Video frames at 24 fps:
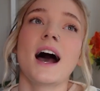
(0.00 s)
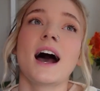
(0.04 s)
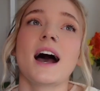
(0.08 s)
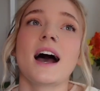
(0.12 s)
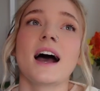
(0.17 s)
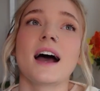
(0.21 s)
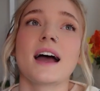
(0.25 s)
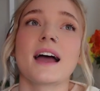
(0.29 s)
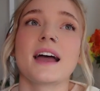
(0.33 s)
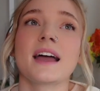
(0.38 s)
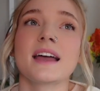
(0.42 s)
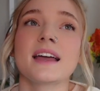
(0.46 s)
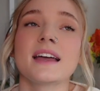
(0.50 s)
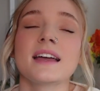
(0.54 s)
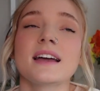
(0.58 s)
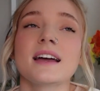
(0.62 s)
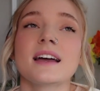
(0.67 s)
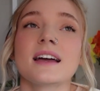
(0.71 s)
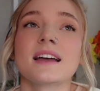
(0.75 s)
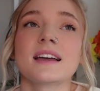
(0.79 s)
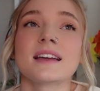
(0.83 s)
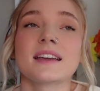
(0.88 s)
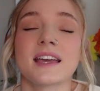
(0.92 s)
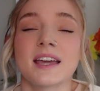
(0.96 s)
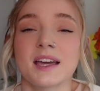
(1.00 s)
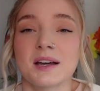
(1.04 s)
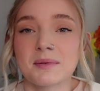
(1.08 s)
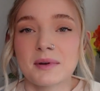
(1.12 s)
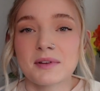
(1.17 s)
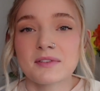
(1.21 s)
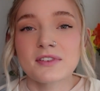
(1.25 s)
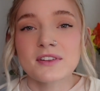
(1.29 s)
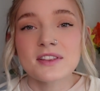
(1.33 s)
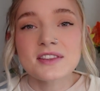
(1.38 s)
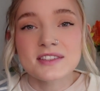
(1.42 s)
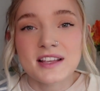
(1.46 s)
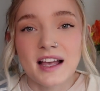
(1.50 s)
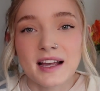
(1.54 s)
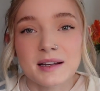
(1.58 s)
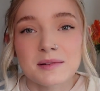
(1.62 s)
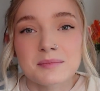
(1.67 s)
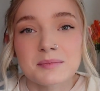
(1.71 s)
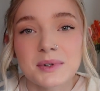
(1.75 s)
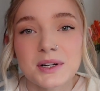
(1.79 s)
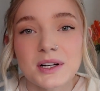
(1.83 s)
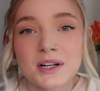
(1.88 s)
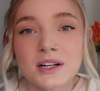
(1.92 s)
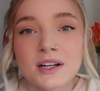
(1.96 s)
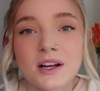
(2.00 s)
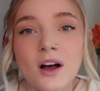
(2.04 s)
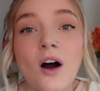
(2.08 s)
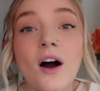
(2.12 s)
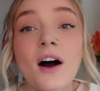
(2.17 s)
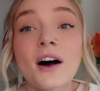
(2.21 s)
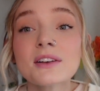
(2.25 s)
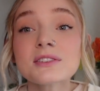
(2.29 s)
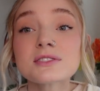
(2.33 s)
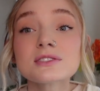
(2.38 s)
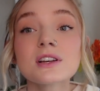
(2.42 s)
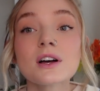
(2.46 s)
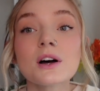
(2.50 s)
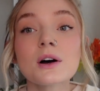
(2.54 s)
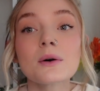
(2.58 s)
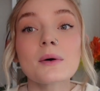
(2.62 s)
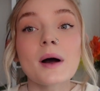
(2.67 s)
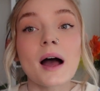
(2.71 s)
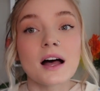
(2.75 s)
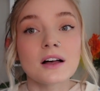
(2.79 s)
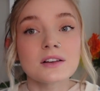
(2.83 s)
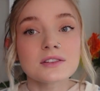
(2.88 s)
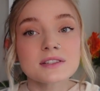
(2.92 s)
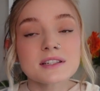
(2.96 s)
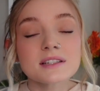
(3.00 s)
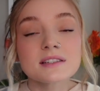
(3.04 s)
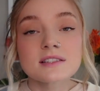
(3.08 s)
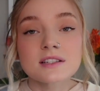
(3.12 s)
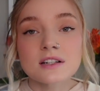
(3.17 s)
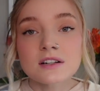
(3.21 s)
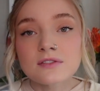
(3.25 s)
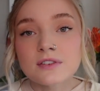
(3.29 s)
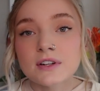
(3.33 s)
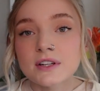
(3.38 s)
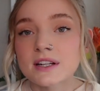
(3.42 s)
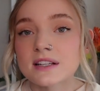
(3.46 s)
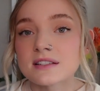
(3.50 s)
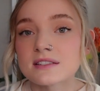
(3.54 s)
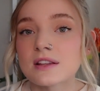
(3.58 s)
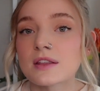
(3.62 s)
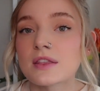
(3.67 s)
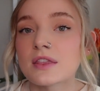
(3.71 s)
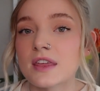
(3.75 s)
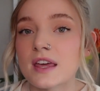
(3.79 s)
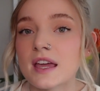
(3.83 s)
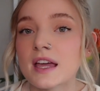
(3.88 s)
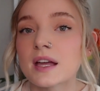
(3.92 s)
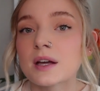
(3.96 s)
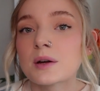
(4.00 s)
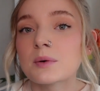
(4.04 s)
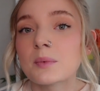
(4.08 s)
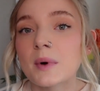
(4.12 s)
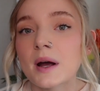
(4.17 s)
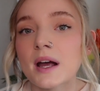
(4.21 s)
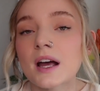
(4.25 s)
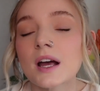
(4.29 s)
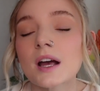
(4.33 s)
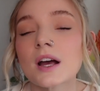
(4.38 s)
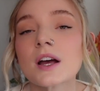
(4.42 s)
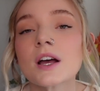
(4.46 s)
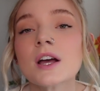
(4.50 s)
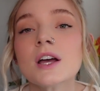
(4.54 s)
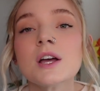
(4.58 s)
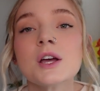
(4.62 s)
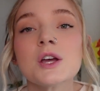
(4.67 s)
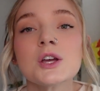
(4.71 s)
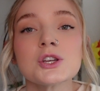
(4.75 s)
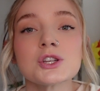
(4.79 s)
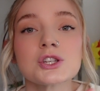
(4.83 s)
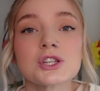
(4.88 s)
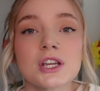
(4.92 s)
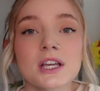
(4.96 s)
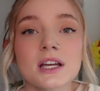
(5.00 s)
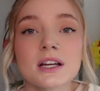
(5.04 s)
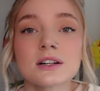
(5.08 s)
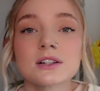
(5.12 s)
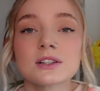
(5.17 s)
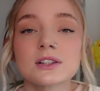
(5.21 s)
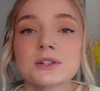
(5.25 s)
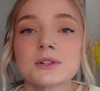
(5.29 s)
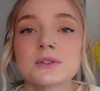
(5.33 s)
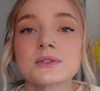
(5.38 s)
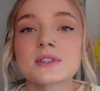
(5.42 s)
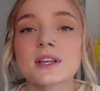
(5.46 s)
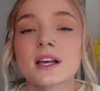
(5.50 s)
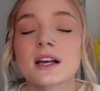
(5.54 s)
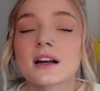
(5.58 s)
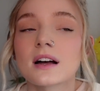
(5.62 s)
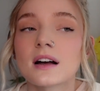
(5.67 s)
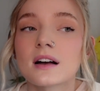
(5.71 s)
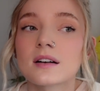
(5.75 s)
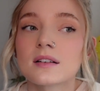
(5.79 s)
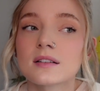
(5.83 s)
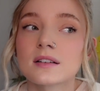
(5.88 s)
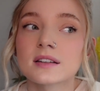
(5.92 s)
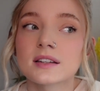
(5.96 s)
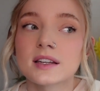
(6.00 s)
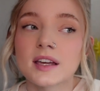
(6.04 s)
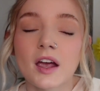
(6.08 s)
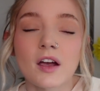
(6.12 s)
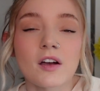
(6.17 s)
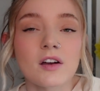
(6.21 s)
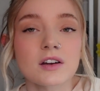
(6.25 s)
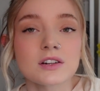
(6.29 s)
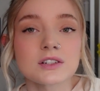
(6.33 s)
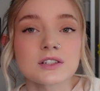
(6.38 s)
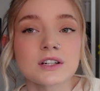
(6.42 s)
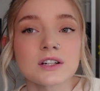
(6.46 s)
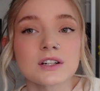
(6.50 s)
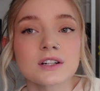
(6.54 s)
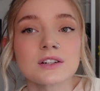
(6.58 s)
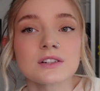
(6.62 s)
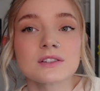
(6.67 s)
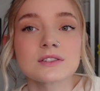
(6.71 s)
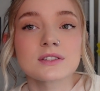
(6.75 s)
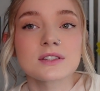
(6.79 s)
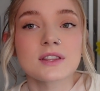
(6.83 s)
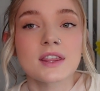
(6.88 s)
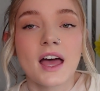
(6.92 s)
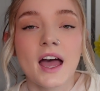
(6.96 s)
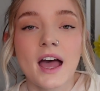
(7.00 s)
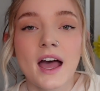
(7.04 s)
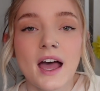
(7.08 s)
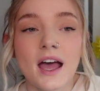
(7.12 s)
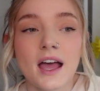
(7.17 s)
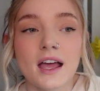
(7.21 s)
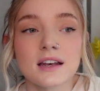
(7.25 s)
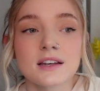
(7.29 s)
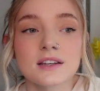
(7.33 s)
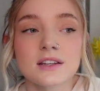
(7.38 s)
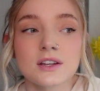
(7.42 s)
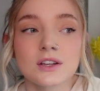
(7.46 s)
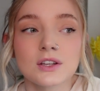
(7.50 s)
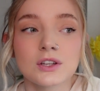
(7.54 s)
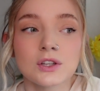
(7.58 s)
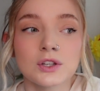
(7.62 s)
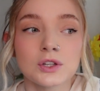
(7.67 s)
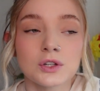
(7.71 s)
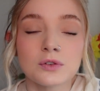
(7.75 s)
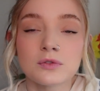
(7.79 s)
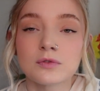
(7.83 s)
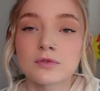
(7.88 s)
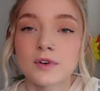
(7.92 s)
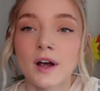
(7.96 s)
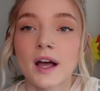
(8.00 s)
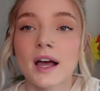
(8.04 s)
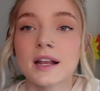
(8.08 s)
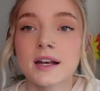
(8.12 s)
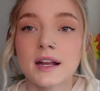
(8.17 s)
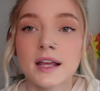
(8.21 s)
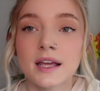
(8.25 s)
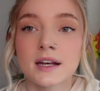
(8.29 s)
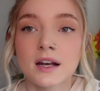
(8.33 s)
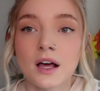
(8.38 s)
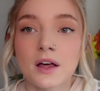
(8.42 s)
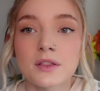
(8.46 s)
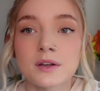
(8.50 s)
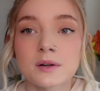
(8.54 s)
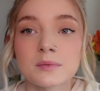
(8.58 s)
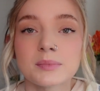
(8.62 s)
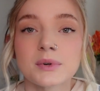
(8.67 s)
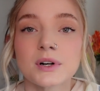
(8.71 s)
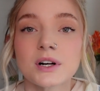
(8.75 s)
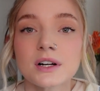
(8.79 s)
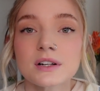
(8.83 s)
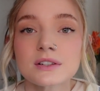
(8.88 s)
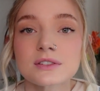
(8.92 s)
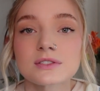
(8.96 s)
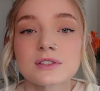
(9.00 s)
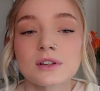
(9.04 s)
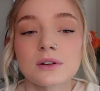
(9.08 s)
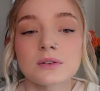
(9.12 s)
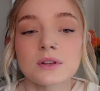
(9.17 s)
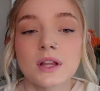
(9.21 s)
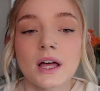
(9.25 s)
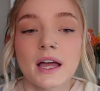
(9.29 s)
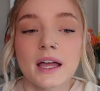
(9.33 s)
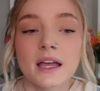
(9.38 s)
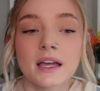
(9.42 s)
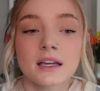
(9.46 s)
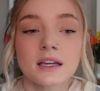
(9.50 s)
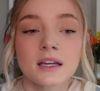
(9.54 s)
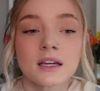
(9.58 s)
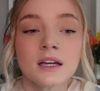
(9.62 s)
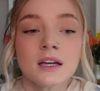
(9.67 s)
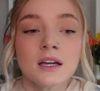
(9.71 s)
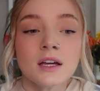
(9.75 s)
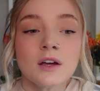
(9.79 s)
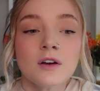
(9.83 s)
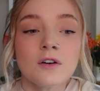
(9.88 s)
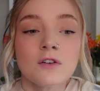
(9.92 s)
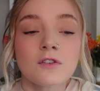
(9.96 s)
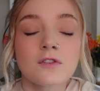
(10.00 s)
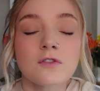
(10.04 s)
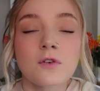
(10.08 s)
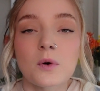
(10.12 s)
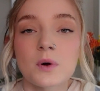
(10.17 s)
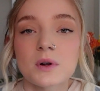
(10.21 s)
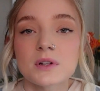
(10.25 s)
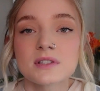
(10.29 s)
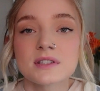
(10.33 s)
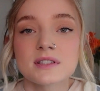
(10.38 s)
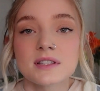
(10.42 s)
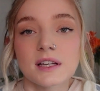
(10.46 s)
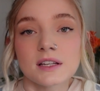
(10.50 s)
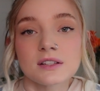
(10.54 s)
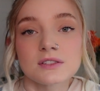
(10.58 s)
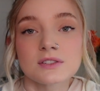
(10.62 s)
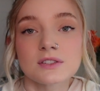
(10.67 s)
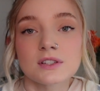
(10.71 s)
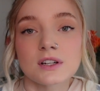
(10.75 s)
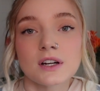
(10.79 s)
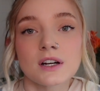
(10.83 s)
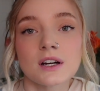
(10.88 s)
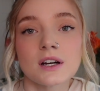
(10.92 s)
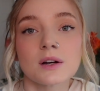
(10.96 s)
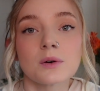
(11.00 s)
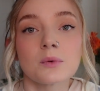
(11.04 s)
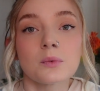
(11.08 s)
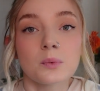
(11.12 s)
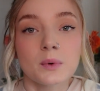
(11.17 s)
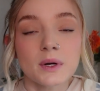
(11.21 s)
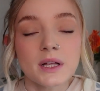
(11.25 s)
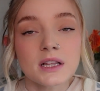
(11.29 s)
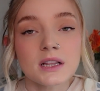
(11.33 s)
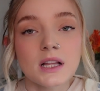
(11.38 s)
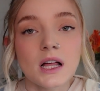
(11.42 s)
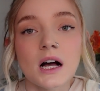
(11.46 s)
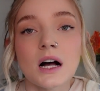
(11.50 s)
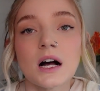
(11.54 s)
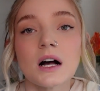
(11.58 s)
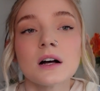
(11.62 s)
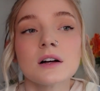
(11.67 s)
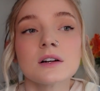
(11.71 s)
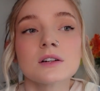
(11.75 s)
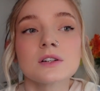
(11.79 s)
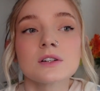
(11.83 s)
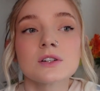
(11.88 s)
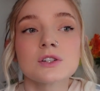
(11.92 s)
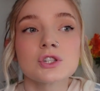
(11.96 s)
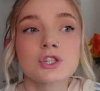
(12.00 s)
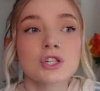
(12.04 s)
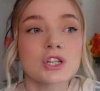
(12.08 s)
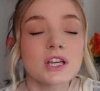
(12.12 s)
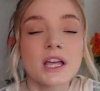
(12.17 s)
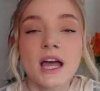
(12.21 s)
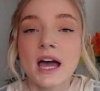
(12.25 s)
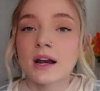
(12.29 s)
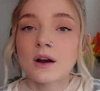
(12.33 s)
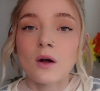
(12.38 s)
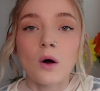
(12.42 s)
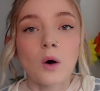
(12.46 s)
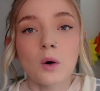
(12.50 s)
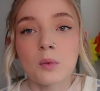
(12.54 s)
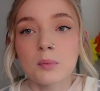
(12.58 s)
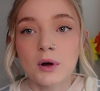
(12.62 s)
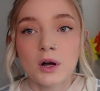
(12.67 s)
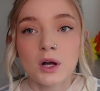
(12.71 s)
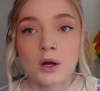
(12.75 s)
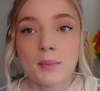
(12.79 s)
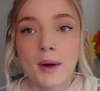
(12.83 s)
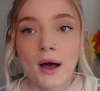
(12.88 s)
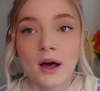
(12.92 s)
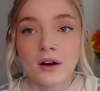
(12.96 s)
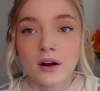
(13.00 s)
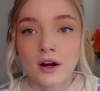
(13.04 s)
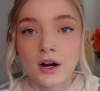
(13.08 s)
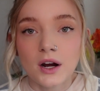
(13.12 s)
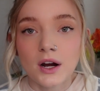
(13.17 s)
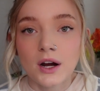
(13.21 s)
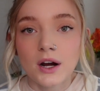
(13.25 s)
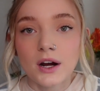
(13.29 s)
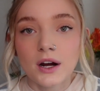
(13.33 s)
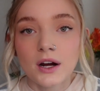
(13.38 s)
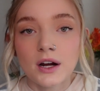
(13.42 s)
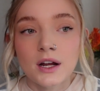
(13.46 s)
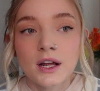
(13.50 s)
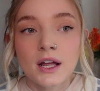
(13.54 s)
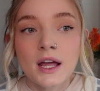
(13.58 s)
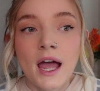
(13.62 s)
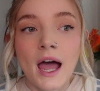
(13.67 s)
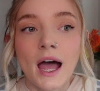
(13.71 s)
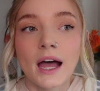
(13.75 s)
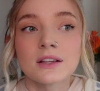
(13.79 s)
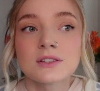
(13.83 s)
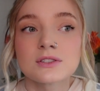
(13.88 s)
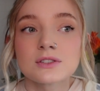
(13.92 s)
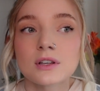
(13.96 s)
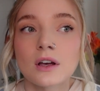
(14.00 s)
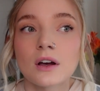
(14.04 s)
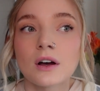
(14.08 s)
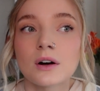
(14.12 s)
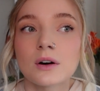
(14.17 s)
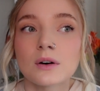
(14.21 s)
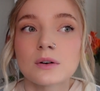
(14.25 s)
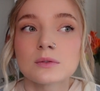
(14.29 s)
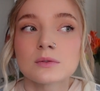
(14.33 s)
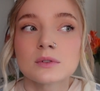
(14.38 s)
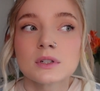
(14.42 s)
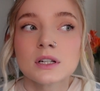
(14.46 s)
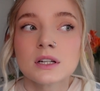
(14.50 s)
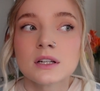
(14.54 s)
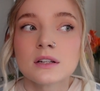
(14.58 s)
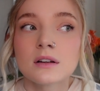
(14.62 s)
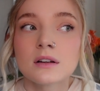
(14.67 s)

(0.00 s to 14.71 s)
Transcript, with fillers: I can't wait for the second book. Also, Elsie Silver does the thing where she includes like characters that you've read in other books. So, like, Ford's sister, Willa, she had a whole book about her. And so